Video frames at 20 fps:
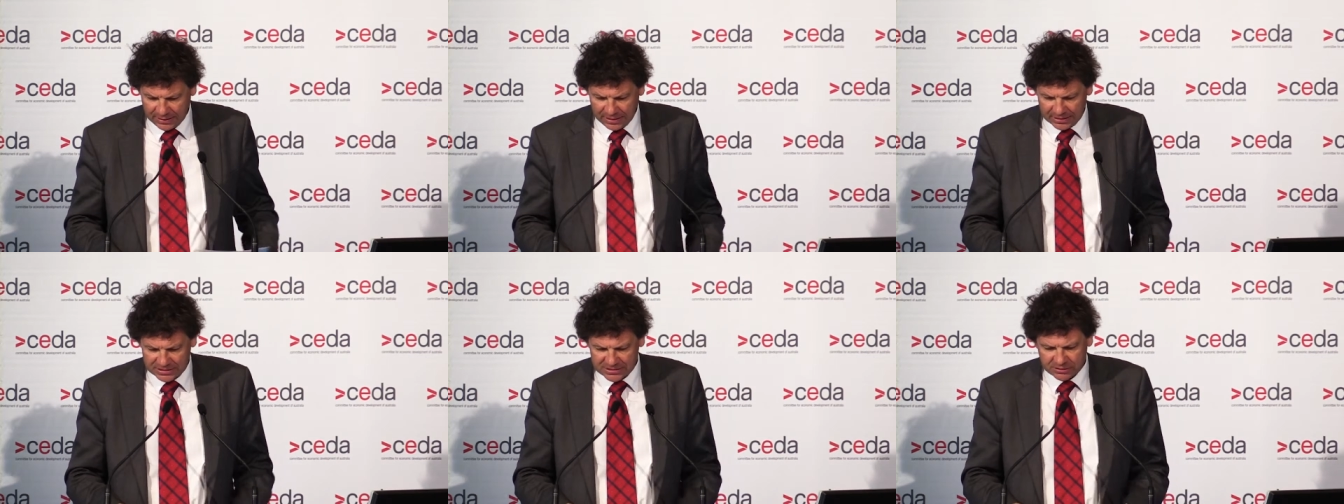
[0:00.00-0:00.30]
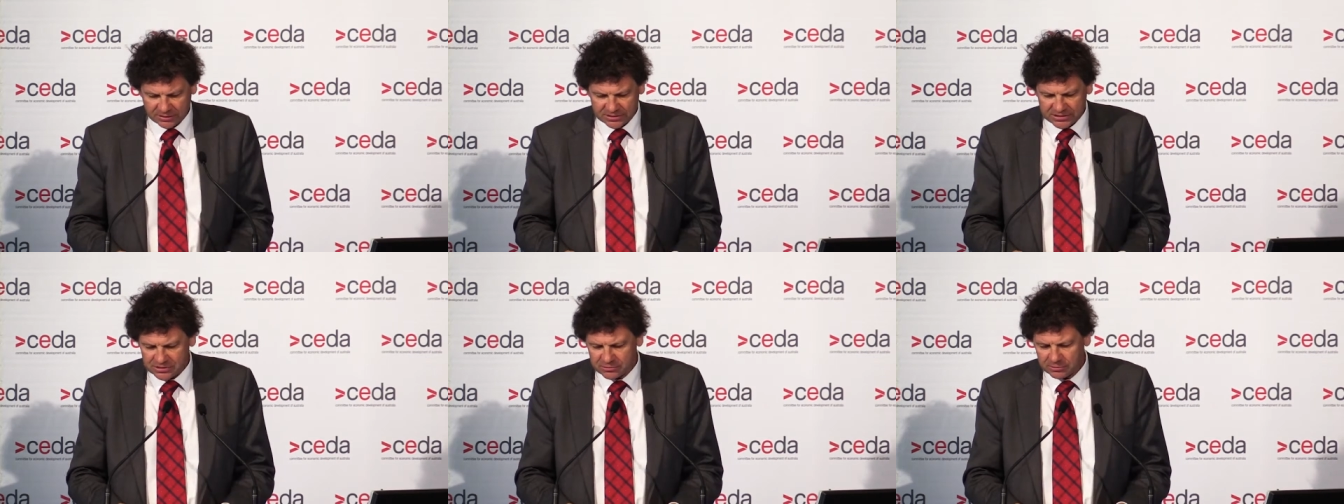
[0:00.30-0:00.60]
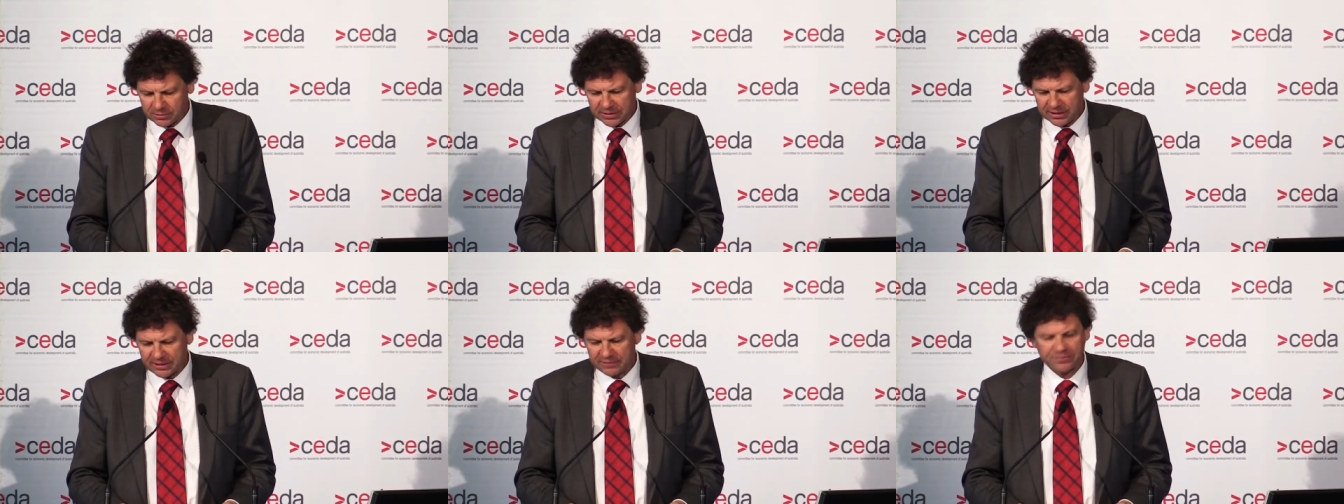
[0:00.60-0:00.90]
And so I
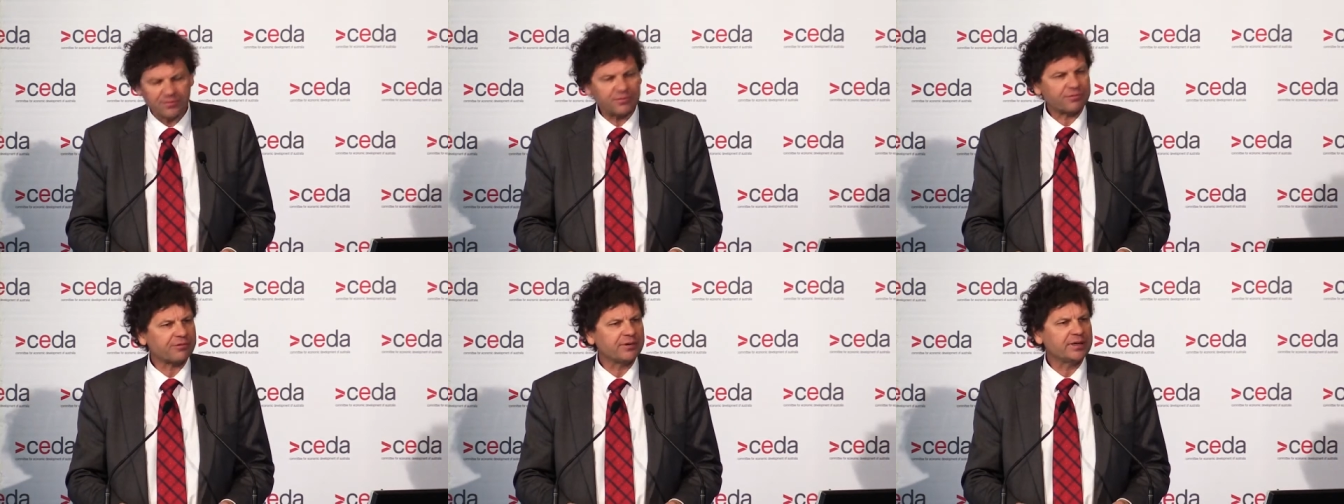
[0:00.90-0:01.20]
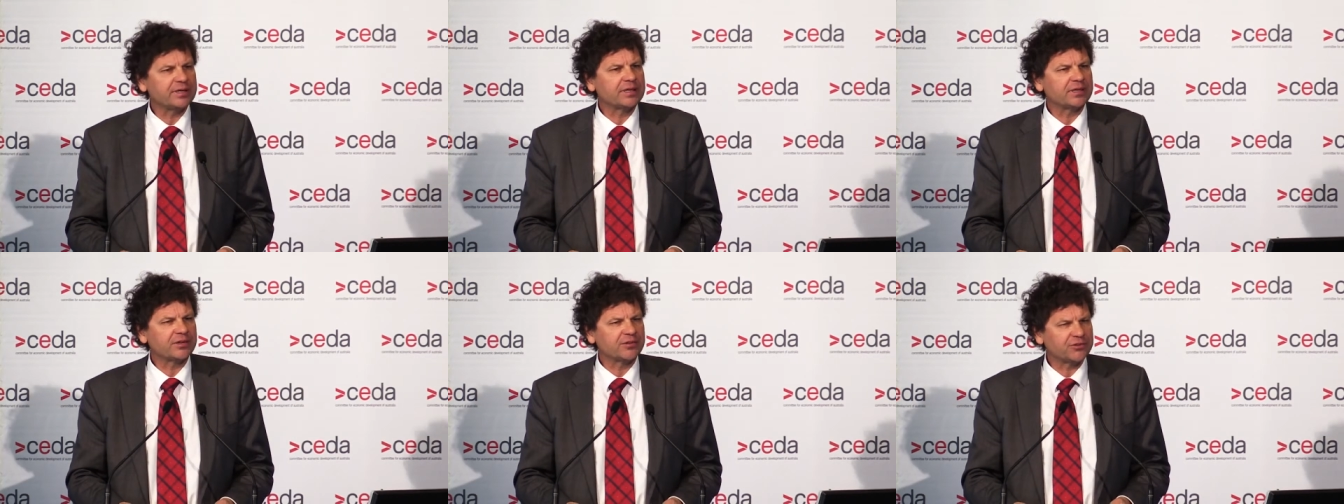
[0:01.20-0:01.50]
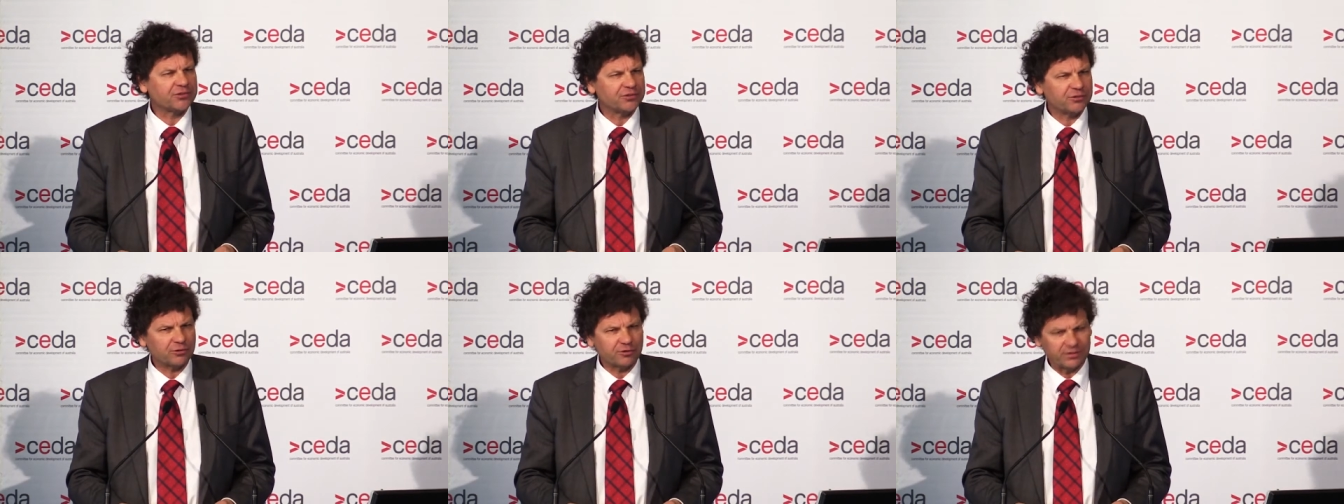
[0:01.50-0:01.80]
just want to give three little
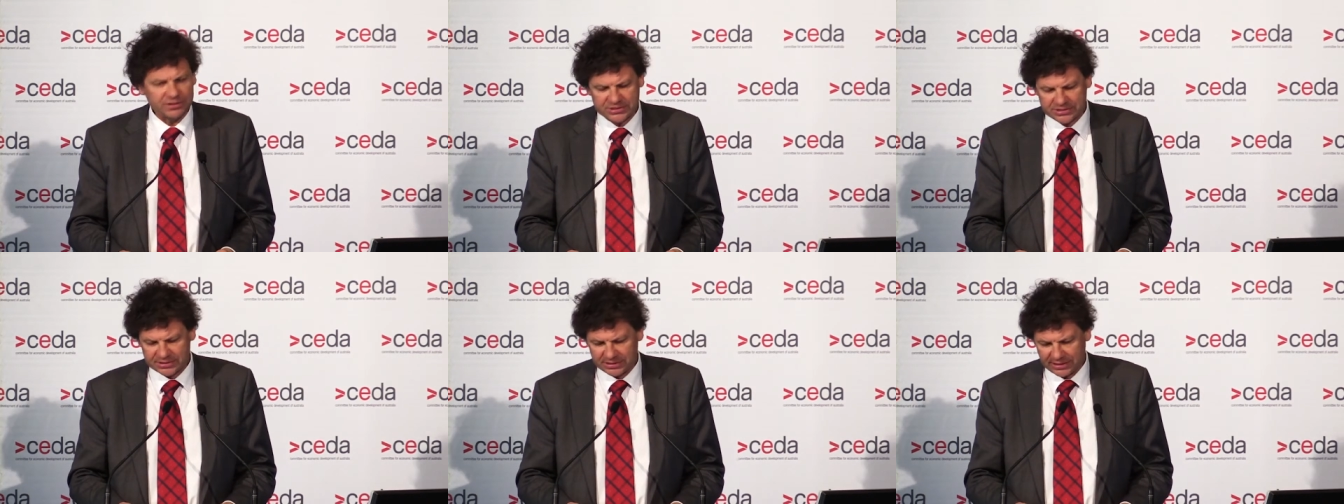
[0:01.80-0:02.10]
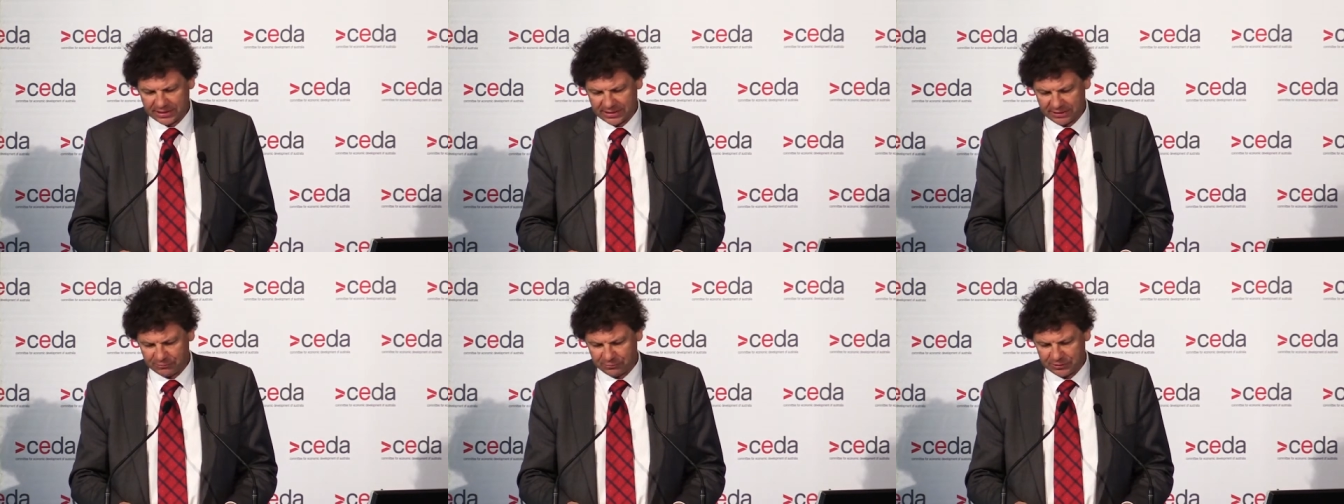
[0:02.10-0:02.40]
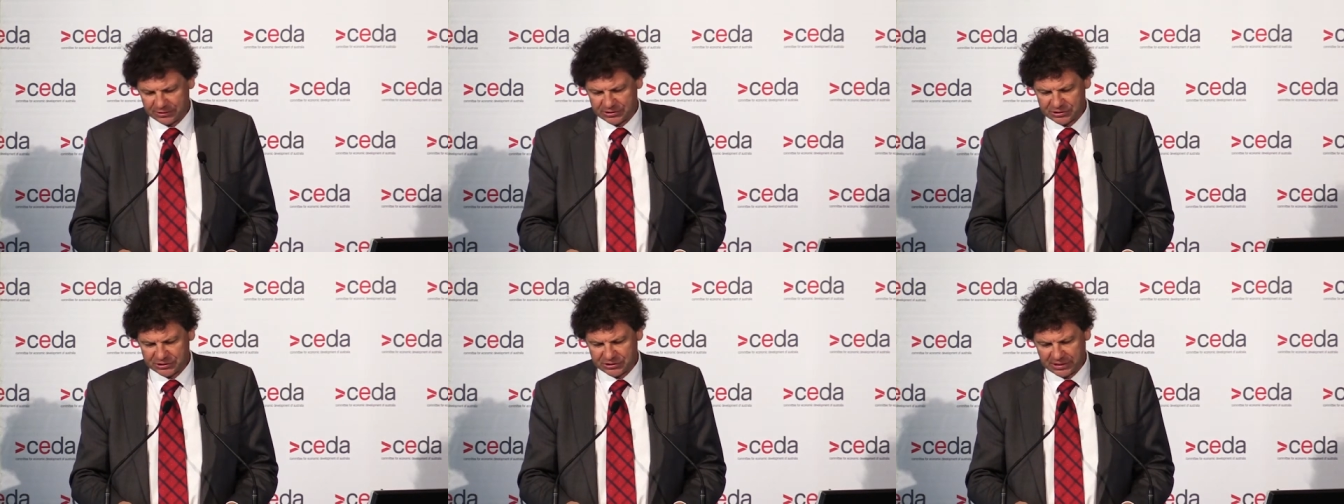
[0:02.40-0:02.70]
stories today,
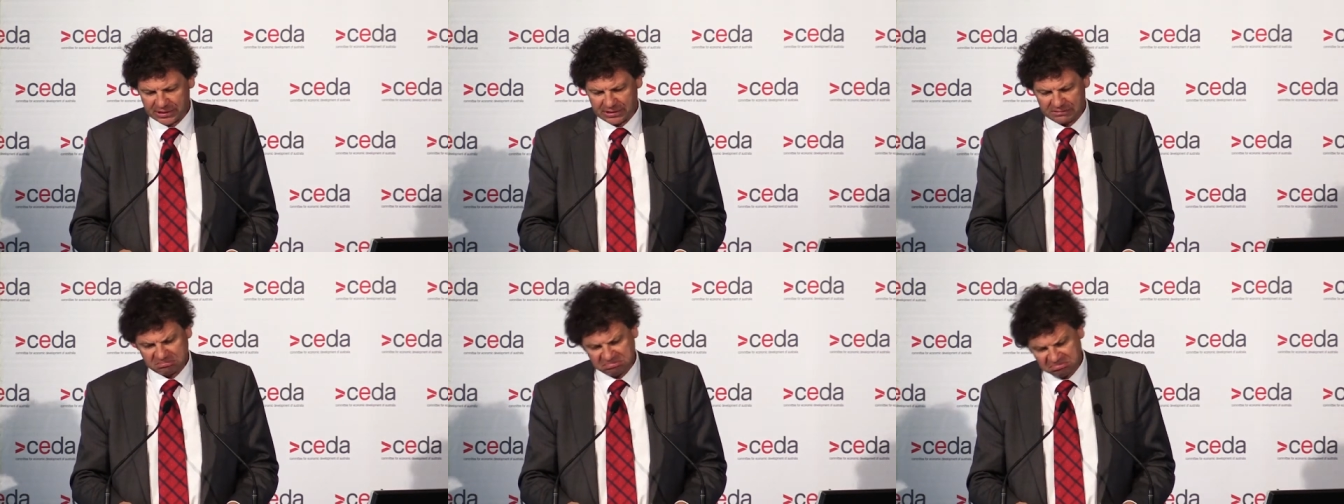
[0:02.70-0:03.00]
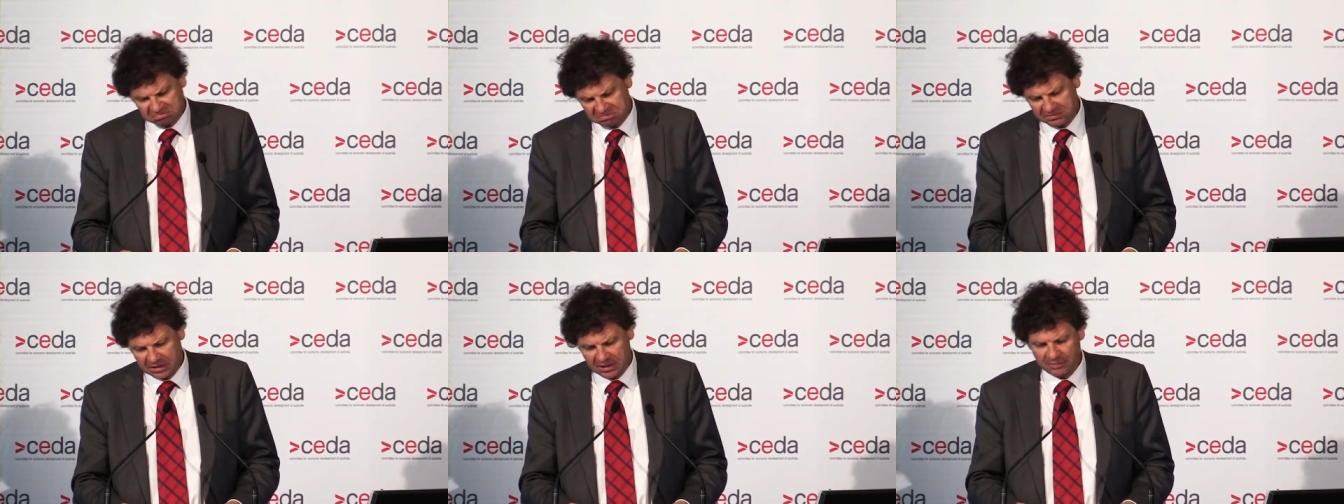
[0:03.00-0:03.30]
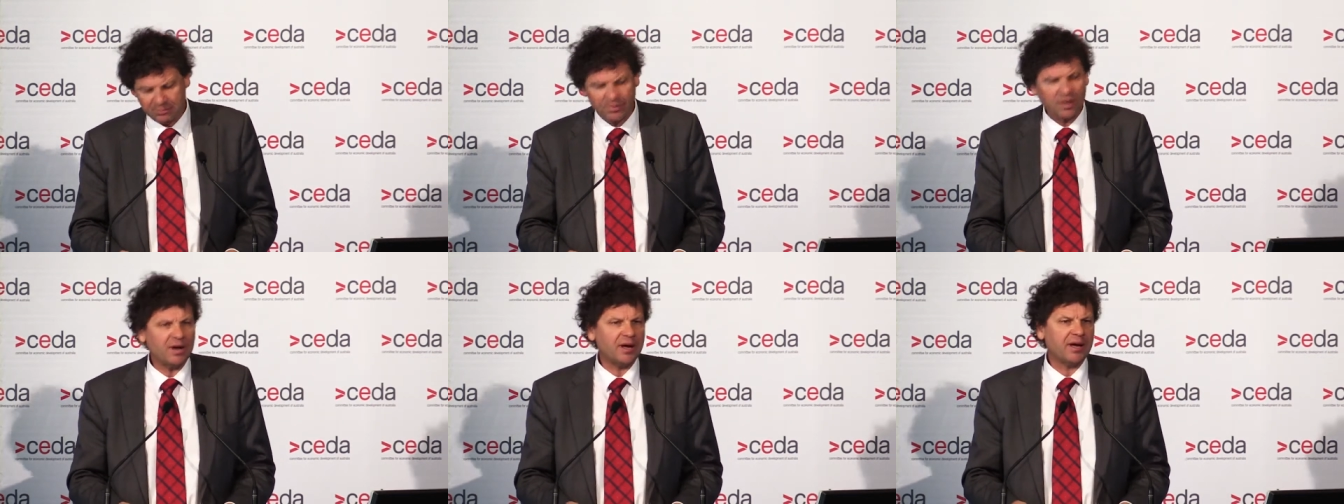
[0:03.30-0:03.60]
which are
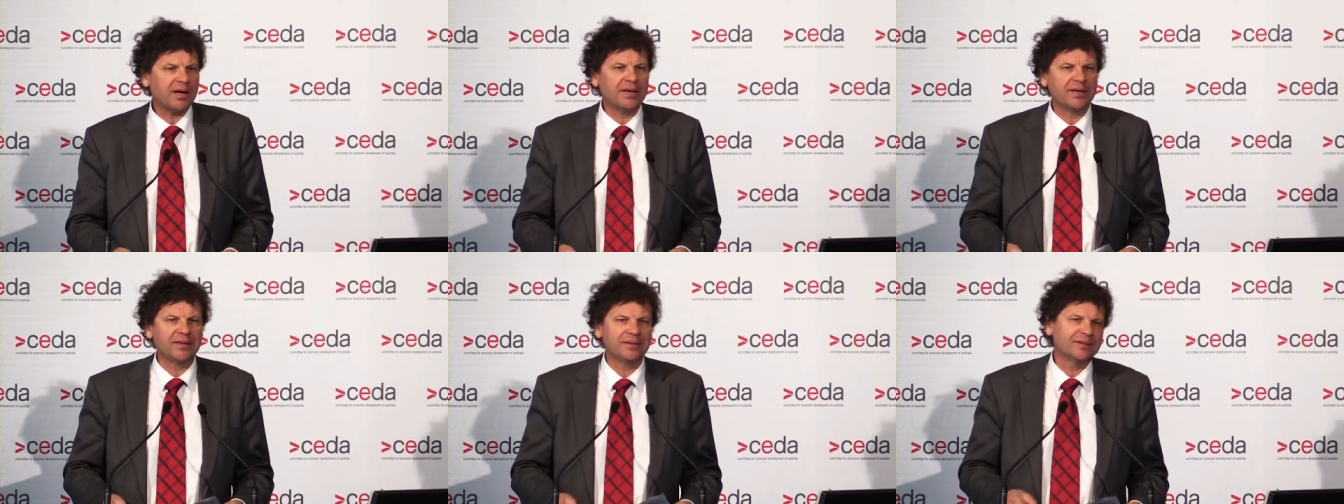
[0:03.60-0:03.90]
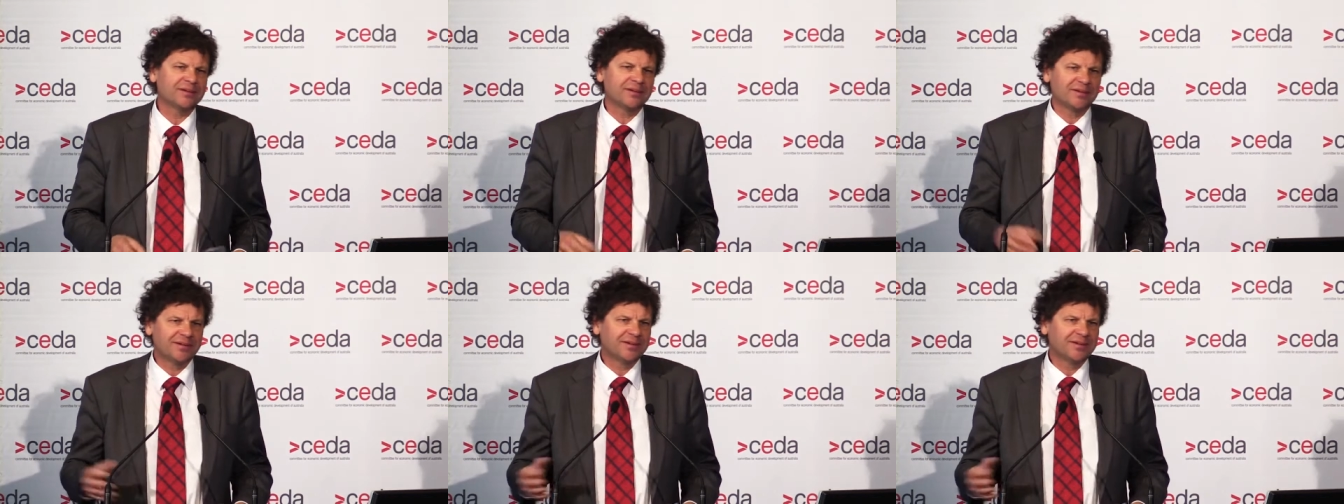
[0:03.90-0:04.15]
my